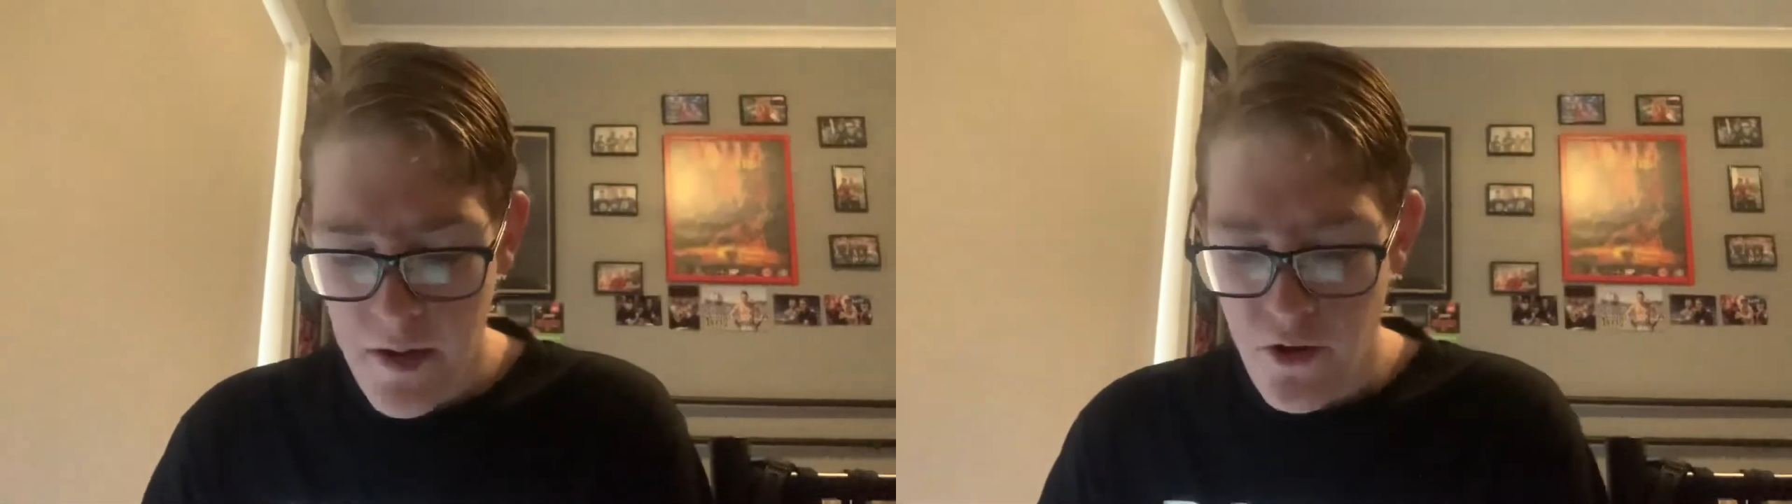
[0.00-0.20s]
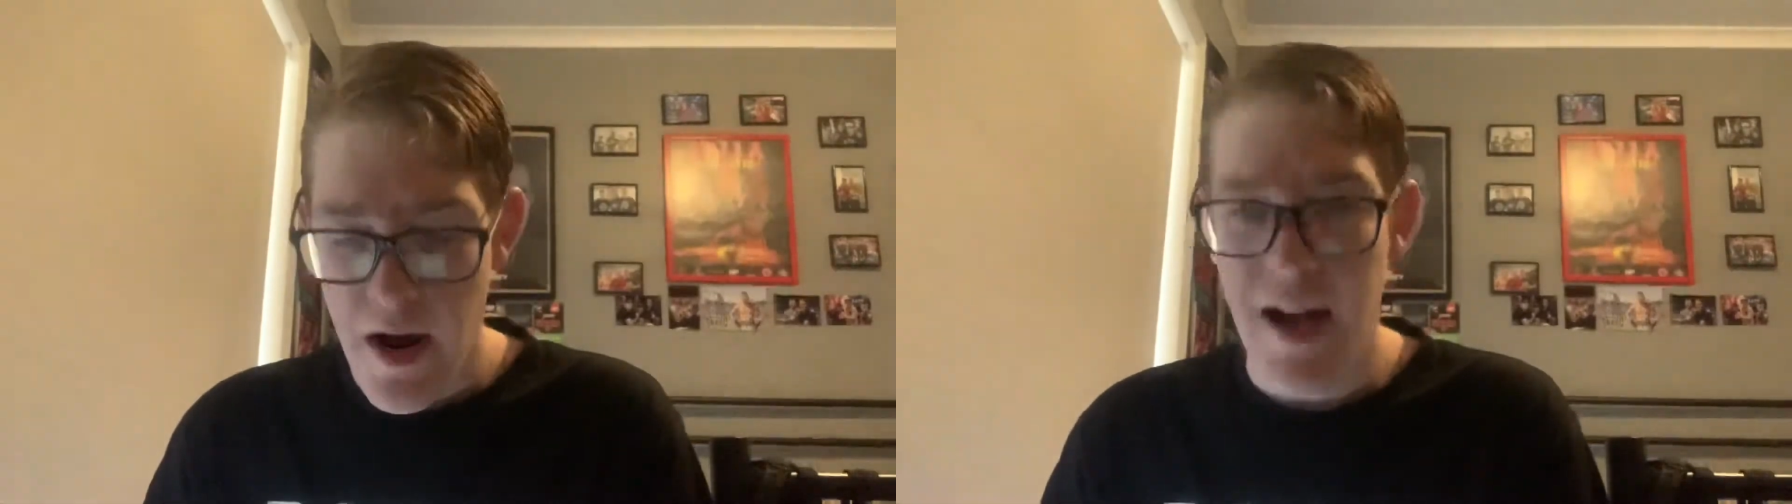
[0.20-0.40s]

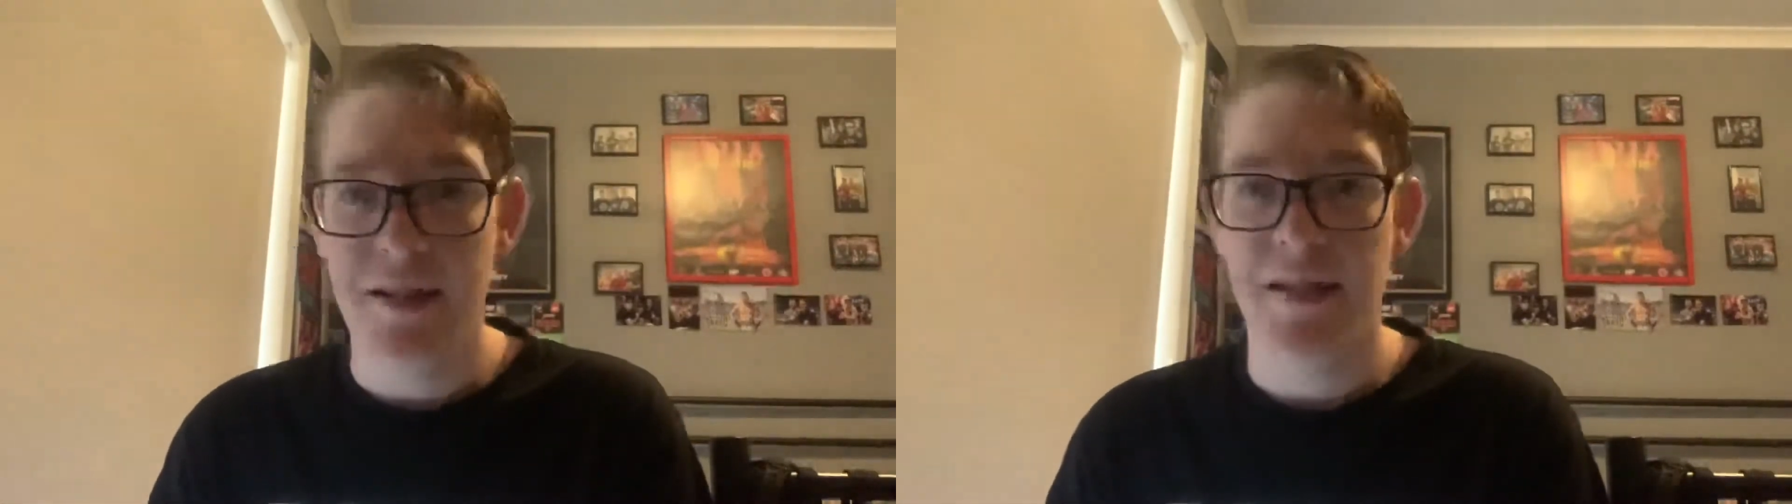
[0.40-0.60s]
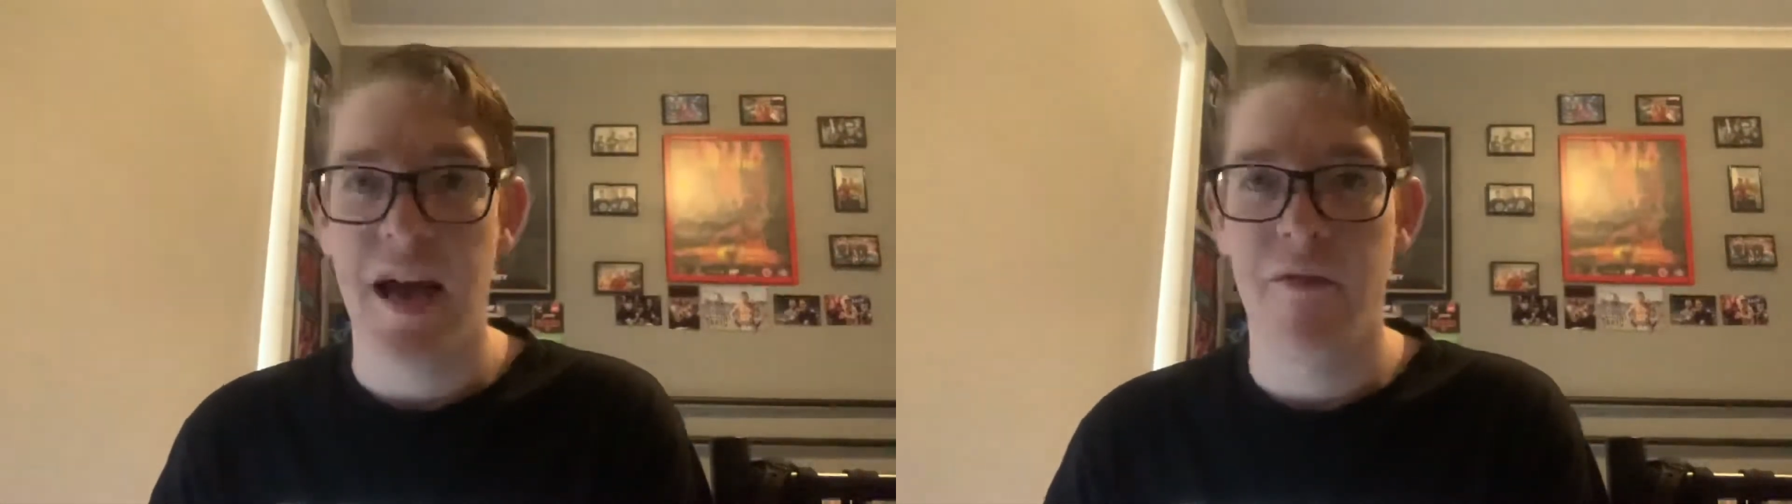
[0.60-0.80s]
Dragged
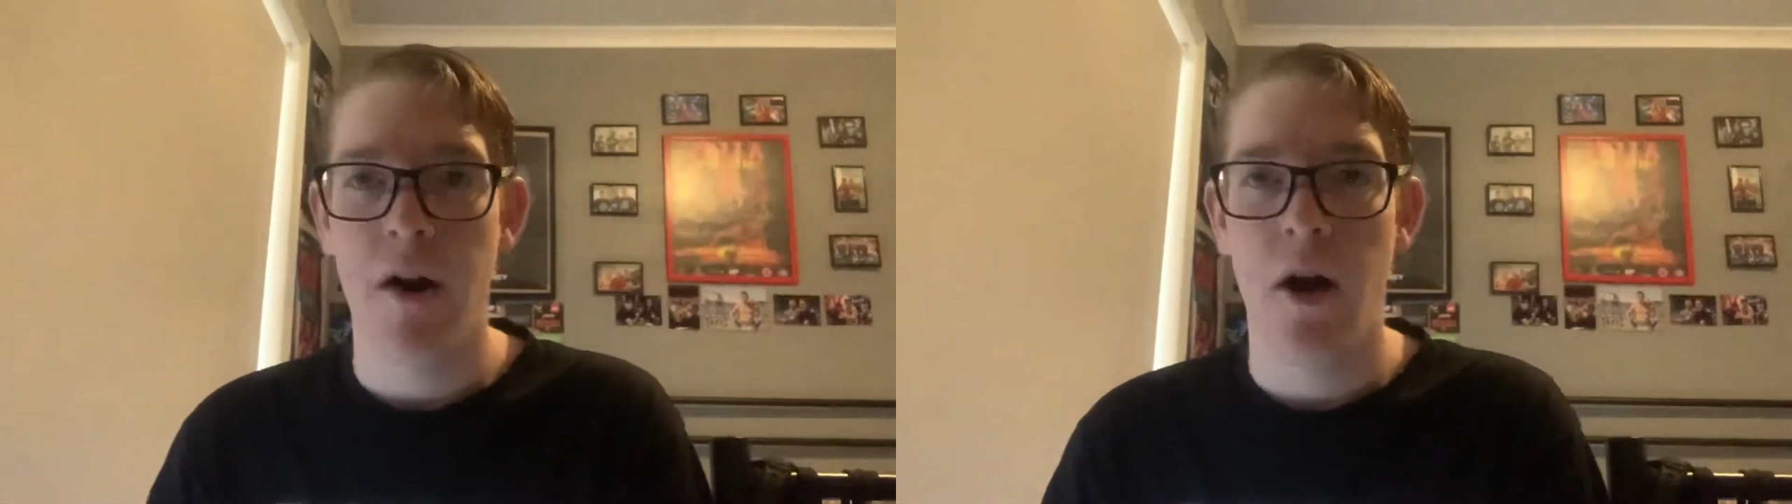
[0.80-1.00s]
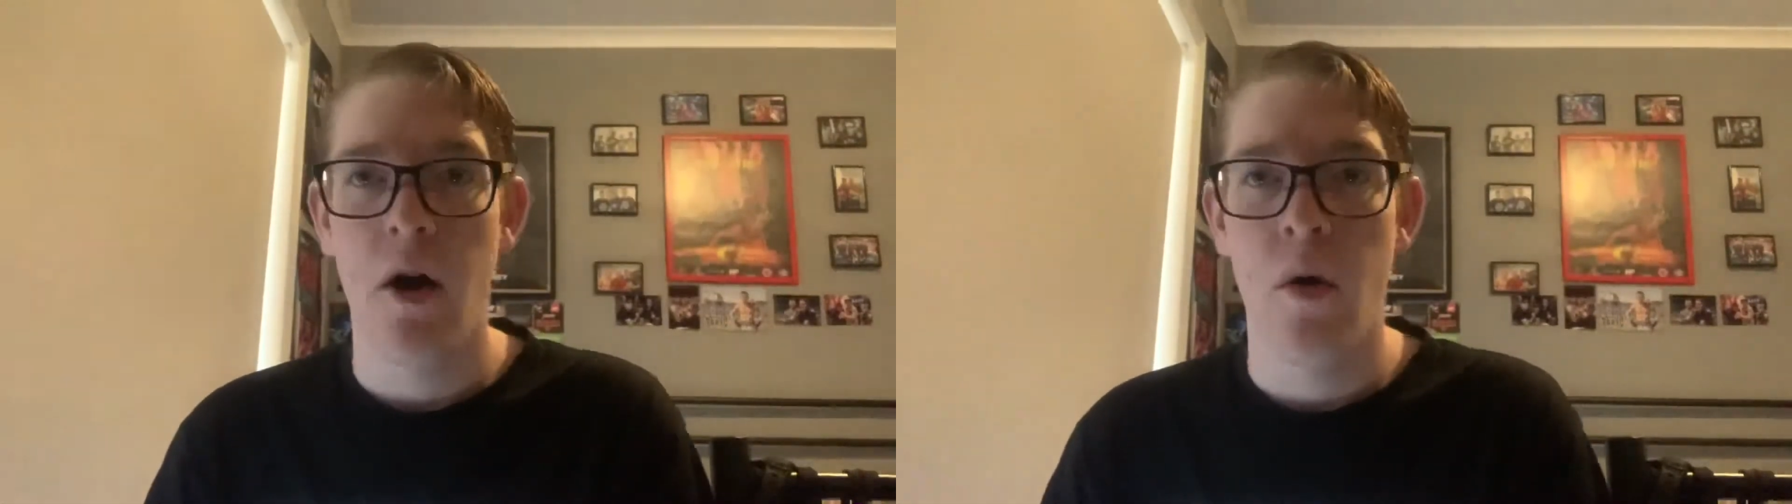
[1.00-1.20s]
us out of a
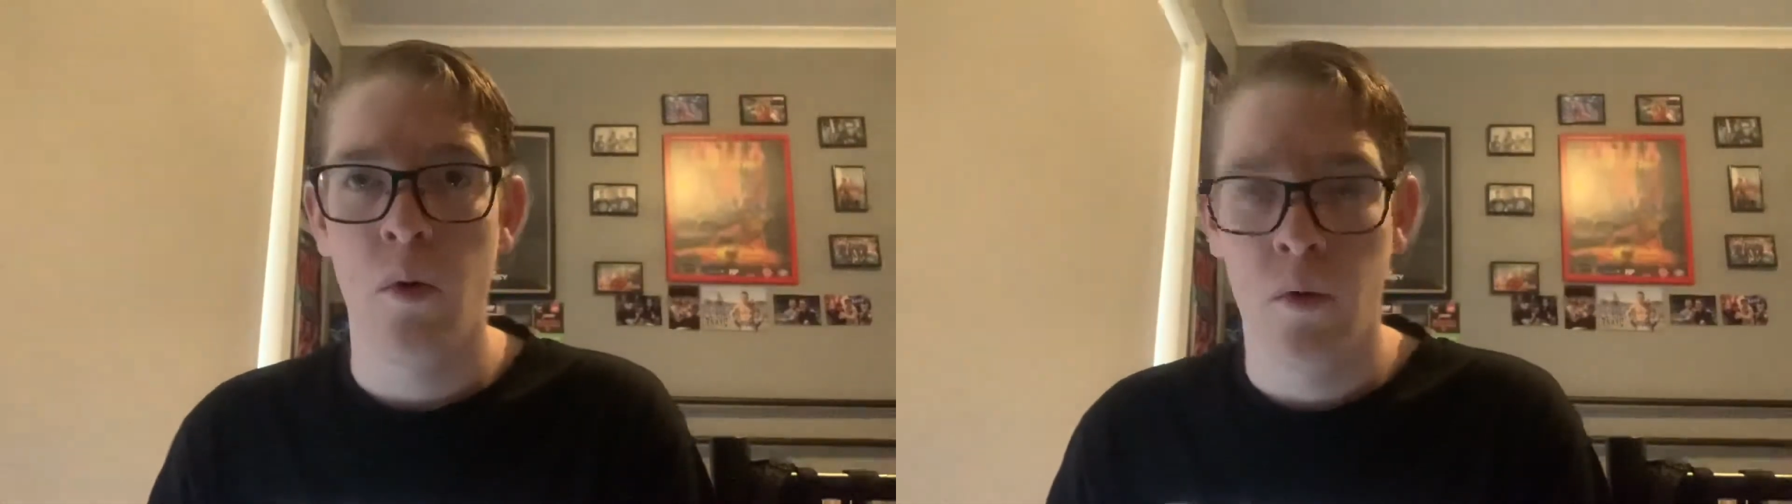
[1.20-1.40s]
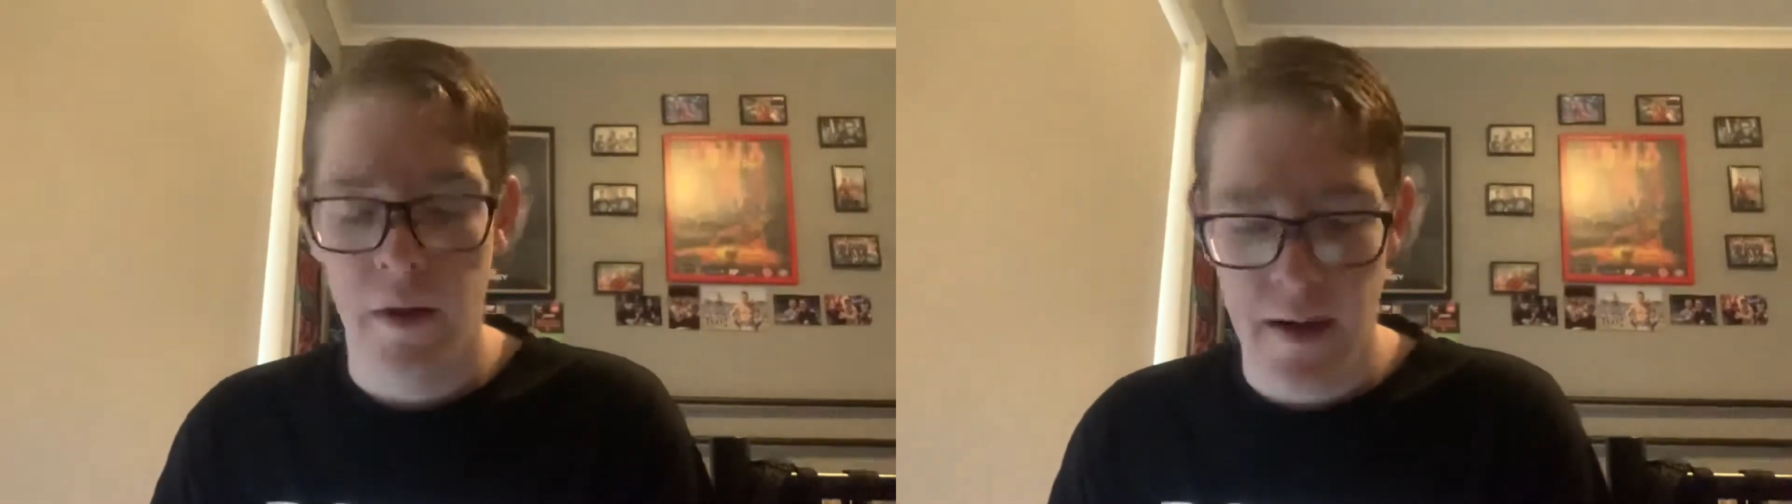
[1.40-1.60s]
hole